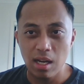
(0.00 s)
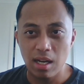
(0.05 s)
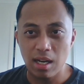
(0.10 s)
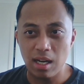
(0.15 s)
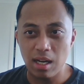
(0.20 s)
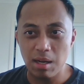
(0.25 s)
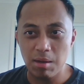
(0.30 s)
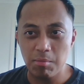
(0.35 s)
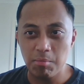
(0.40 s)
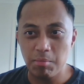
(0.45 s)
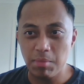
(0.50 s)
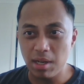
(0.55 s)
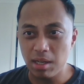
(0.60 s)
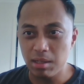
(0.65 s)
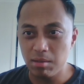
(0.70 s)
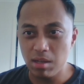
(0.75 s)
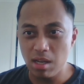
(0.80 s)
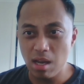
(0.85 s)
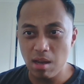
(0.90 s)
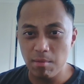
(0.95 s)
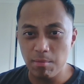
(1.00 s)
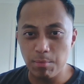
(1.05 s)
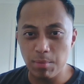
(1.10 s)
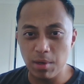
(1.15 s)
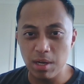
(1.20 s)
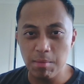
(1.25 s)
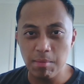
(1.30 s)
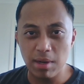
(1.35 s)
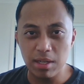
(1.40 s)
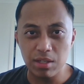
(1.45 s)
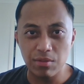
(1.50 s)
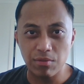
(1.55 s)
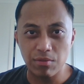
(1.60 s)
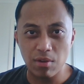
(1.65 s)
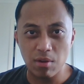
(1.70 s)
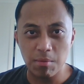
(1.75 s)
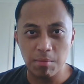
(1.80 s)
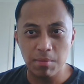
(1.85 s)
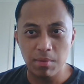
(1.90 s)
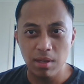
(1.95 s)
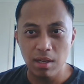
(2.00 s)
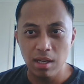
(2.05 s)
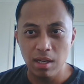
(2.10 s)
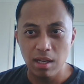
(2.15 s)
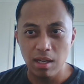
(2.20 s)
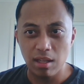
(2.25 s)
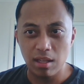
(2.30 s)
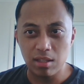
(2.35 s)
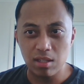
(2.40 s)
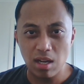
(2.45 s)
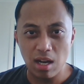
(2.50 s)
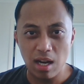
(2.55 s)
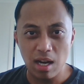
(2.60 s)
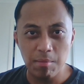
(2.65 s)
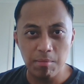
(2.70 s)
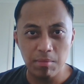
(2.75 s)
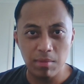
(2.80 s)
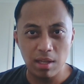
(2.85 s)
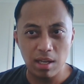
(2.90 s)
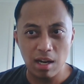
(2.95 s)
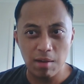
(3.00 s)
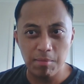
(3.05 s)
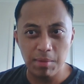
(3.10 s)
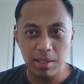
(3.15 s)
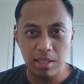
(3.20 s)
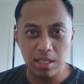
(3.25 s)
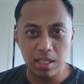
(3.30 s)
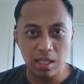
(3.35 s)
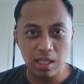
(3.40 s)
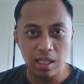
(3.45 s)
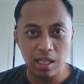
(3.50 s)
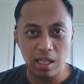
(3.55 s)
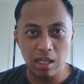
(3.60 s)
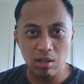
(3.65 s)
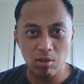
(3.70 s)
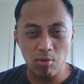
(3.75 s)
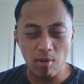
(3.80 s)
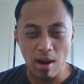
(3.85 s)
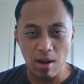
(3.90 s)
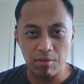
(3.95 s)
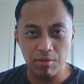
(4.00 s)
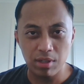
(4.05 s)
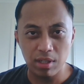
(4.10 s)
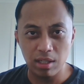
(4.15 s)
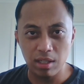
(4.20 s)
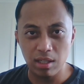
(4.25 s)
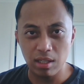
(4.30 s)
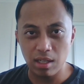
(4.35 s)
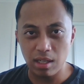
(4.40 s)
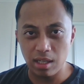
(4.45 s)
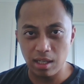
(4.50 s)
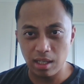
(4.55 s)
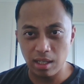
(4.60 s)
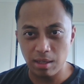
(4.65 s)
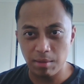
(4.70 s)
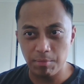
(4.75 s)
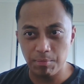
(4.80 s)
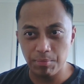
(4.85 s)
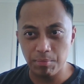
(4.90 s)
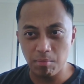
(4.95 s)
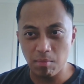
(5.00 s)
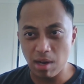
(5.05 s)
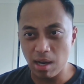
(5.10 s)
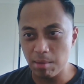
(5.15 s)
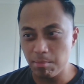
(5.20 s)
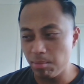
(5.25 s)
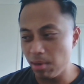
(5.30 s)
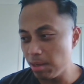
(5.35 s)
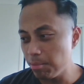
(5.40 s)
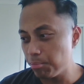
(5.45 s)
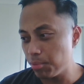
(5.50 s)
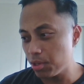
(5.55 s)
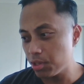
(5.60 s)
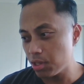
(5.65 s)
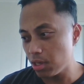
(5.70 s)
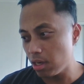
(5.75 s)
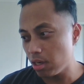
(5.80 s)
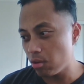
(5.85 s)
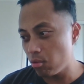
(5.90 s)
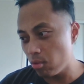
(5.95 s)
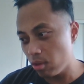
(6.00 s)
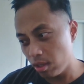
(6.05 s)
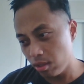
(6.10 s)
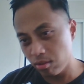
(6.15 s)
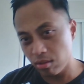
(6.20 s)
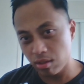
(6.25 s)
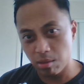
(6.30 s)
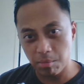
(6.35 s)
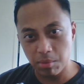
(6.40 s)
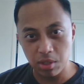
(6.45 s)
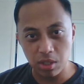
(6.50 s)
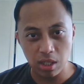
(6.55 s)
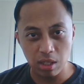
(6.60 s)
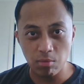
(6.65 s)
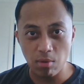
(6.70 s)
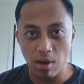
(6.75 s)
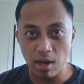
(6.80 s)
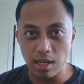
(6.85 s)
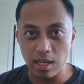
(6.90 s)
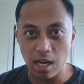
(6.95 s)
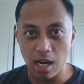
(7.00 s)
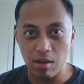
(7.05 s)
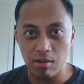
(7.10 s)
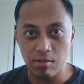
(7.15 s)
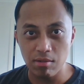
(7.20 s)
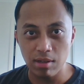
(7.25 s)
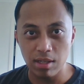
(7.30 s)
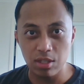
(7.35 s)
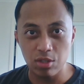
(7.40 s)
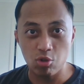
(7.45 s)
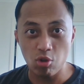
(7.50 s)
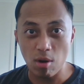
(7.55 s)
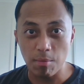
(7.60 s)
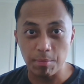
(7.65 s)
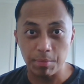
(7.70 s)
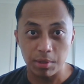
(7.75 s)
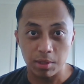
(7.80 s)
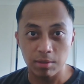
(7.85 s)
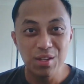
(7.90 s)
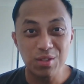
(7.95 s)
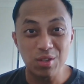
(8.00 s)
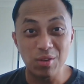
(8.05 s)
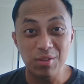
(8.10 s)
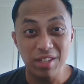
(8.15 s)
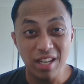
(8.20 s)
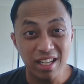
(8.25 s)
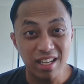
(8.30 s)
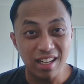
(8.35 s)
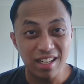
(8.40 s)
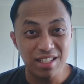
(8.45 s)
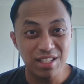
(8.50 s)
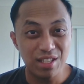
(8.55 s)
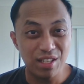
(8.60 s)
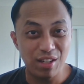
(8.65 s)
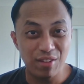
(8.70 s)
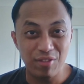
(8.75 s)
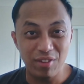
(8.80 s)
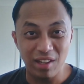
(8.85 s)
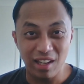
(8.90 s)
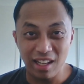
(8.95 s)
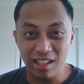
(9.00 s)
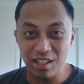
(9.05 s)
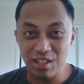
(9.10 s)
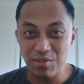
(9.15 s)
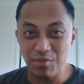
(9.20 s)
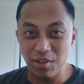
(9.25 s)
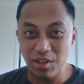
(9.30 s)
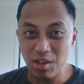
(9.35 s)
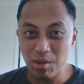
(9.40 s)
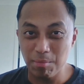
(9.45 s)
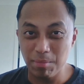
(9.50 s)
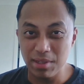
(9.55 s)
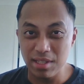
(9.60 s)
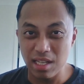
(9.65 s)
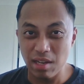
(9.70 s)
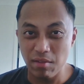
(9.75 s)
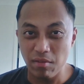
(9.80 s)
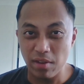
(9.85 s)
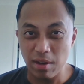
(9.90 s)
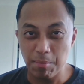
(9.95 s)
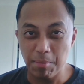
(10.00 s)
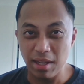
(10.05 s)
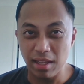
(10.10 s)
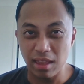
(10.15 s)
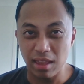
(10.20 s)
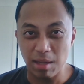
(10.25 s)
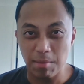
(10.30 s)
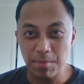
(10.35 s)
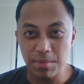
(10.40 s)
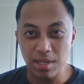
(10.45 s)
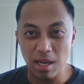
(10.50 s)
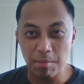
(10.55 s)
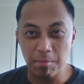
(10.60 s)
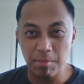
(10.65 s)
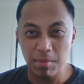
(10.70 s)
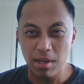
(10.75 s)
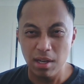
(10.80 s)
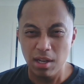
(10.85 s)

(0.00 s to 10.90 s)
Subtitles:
But pretty much from the time that I've been sitting here grounding, my blood pressure, according to the machine right now, has dropped. So yeah, guys, if you like this video, please give it a big thumbs up.